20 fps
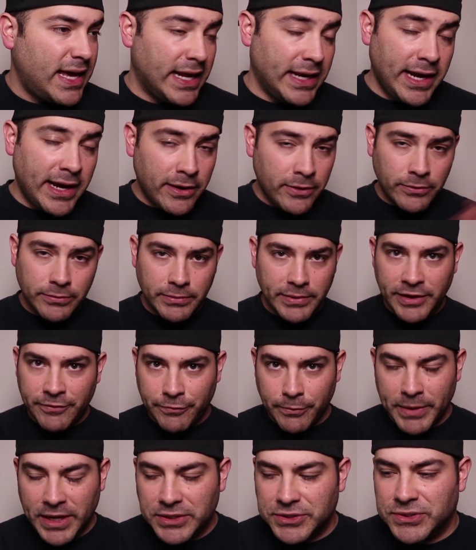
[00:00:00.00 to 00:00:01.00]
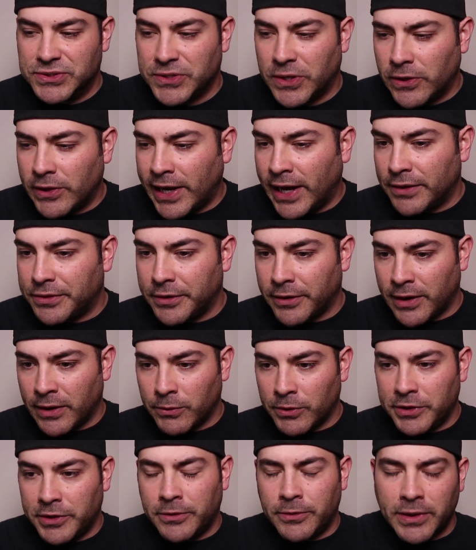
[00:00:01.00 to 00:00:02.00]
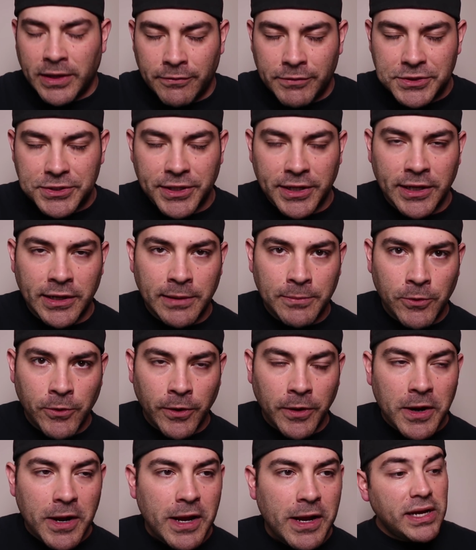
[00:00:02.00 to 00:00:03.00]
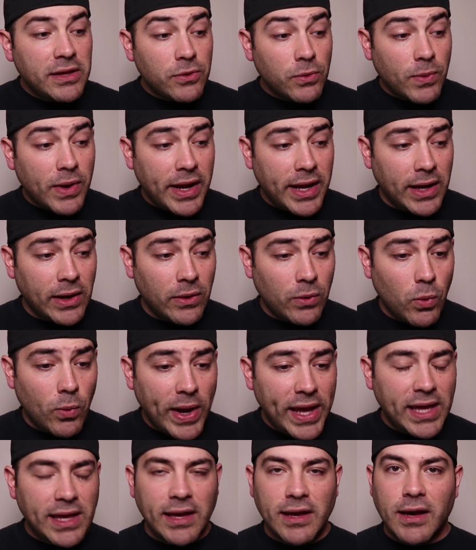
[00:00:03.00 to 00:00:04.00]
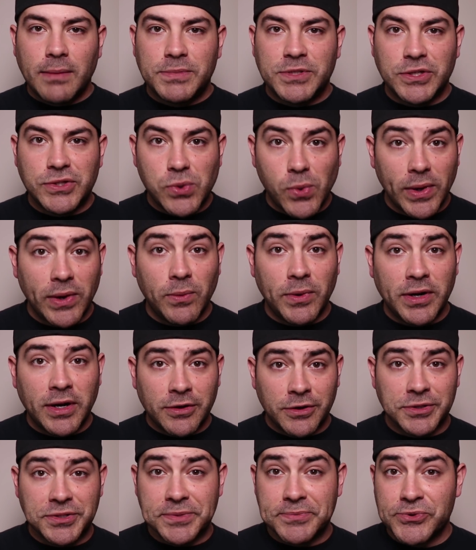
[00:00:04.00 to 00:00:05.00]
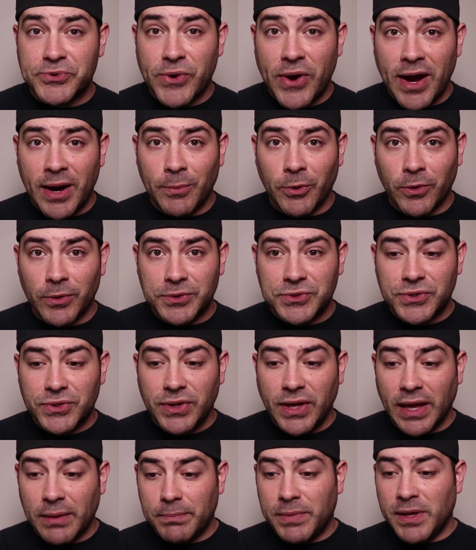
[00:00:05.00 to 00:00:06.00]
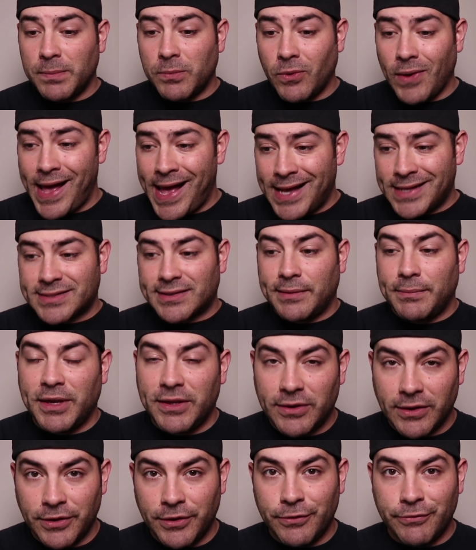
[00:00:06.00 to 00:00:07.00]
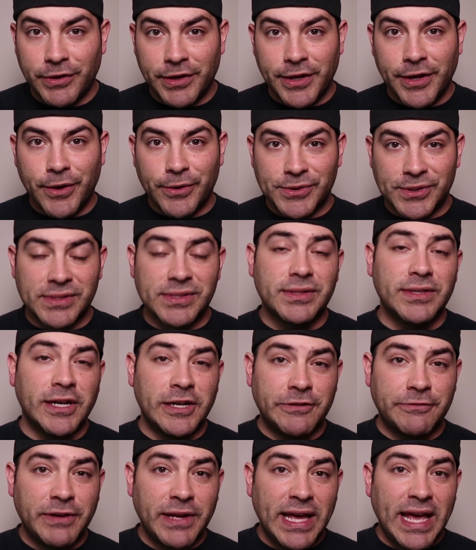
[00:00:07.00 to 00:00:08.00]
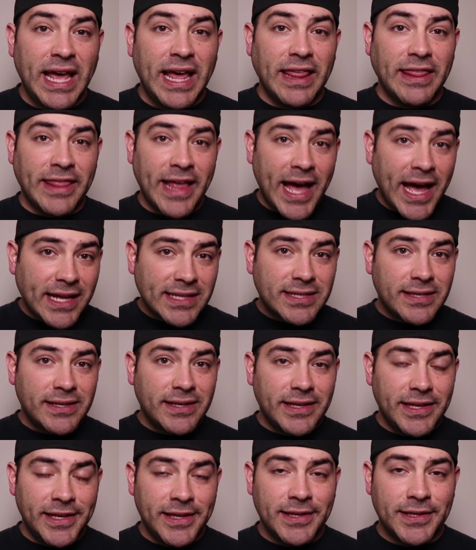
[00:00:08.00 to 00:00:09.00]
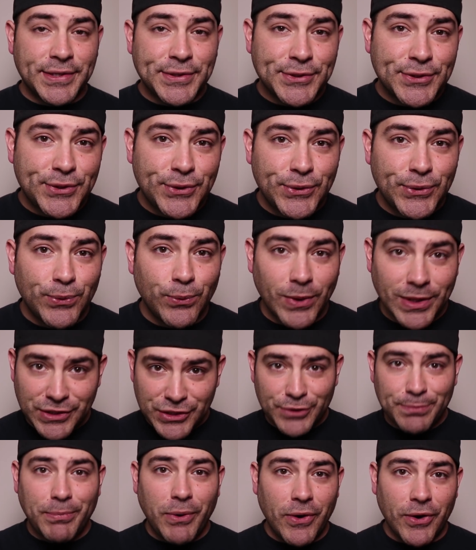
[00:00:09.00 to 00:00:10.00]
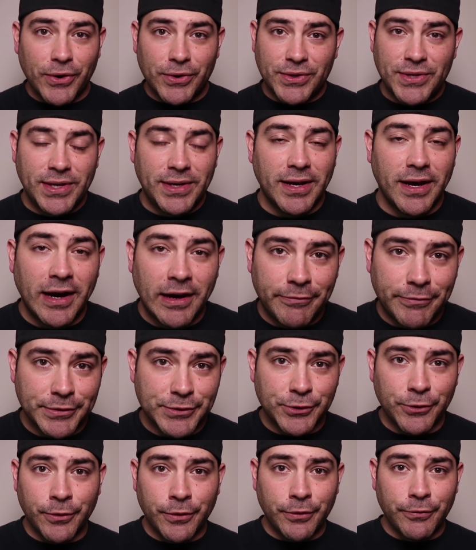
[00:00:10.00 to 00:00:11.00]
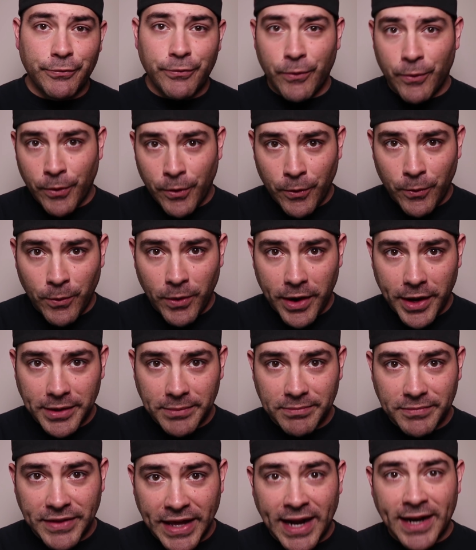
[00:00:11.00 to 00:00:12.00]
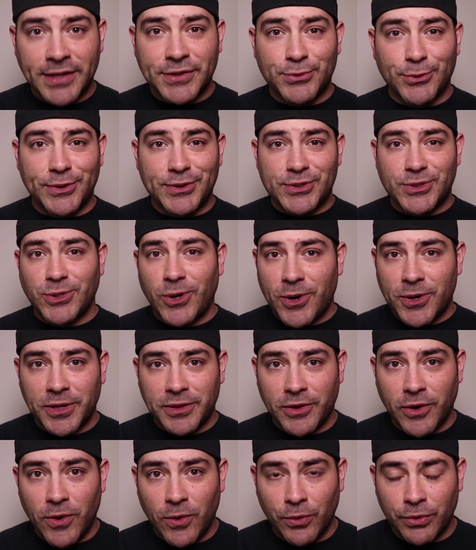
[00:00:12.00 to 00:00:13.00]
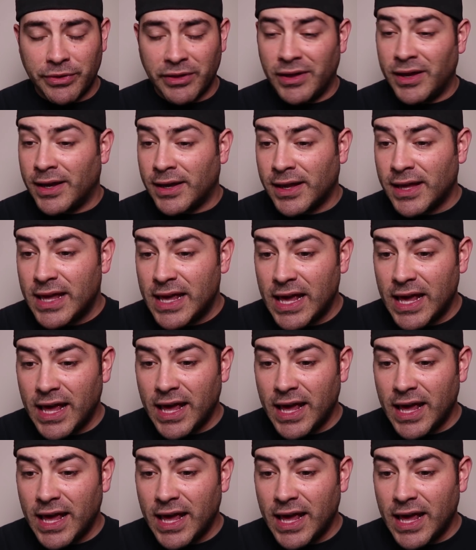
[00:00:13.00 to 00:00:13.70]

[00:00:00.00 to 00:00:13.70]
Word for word: And now information's all out there. I really don't give a shit anymore. But either way, waking up to 2,100 subscribers and people asking me to do videos and stuff, that is what sparked Officer 401. That is what started the whole thing.